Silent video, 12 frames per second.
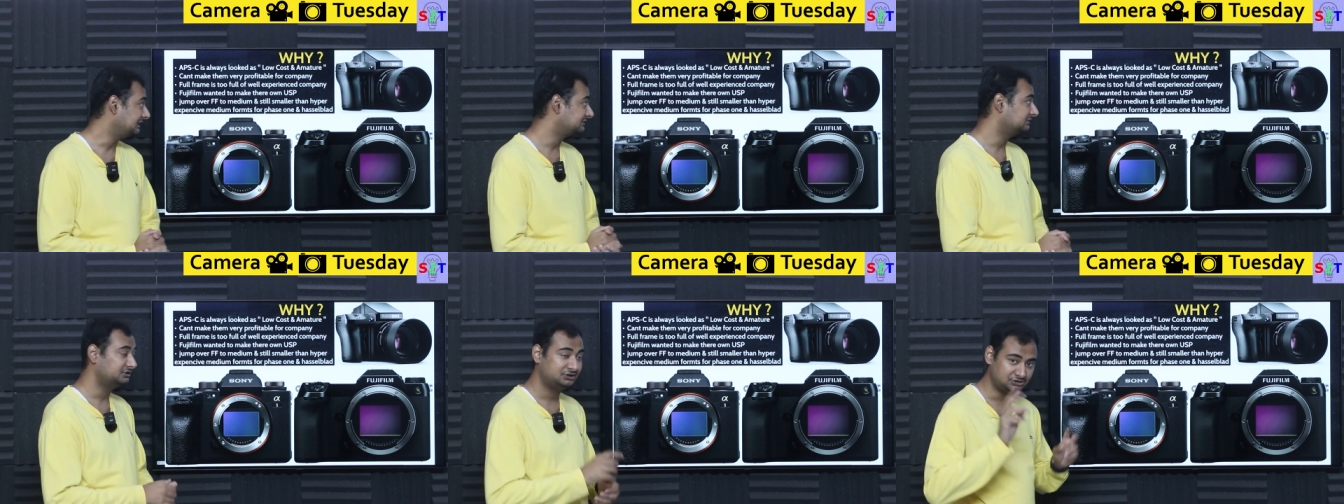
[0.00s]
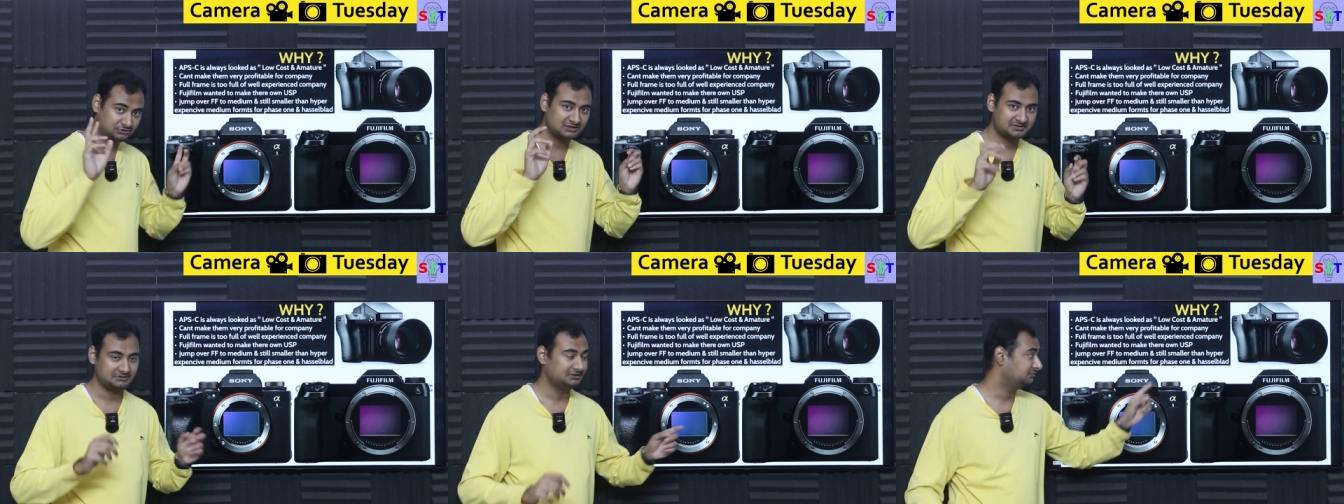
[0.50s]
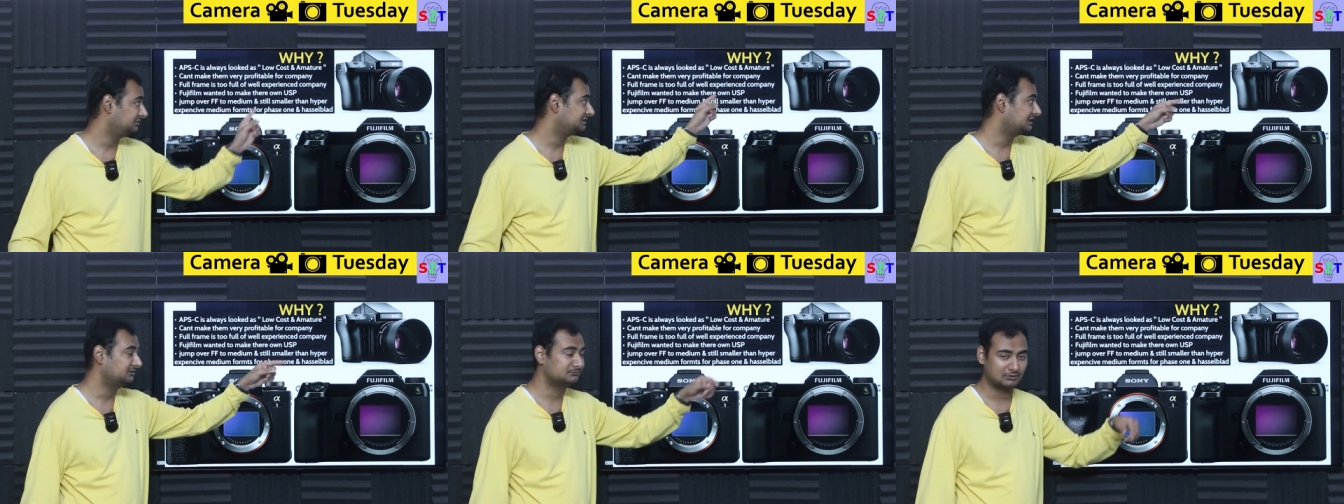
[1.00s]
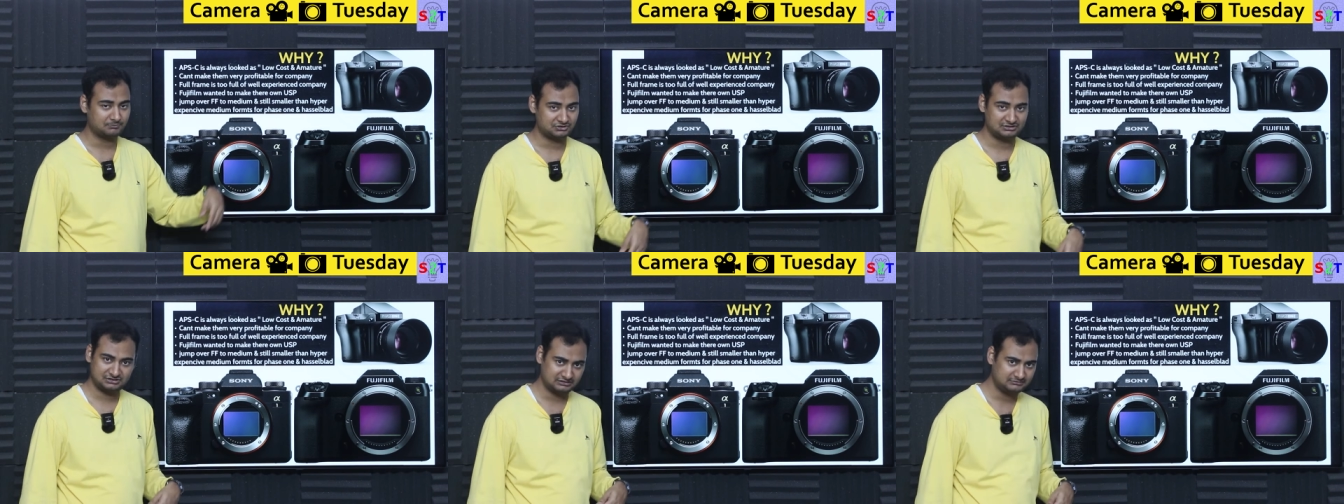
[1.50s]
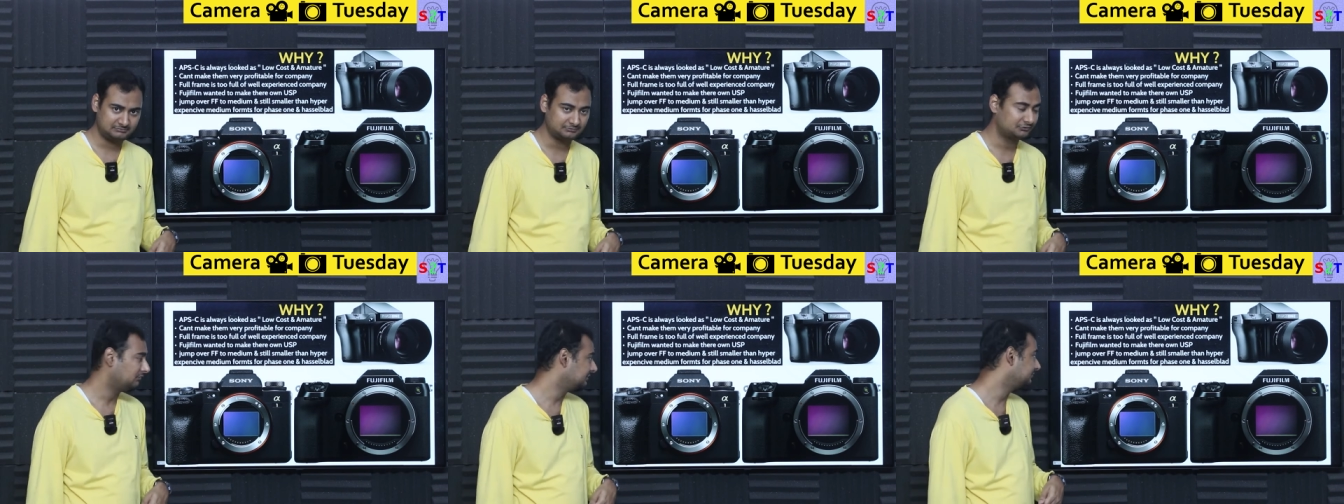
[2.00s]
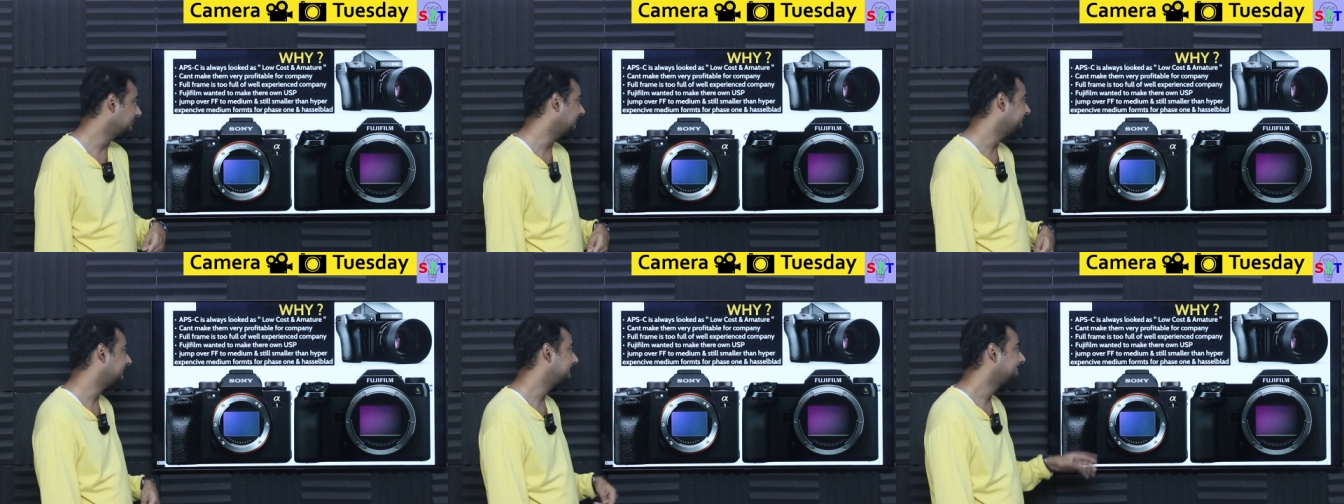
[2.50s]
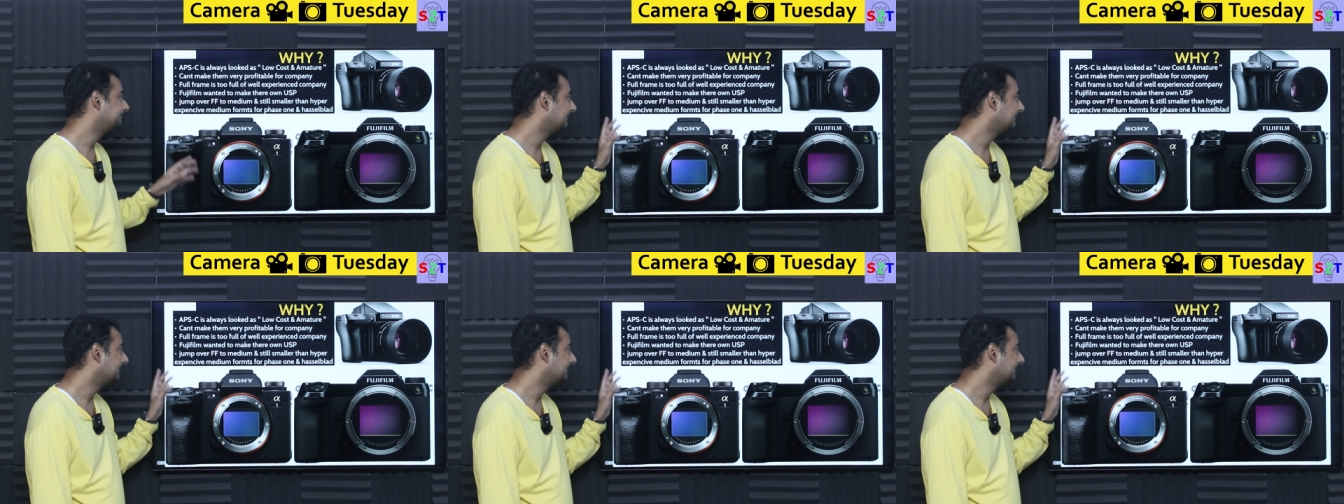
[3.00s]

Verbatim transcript: That's the USP, unique selling proposition that people want to have that.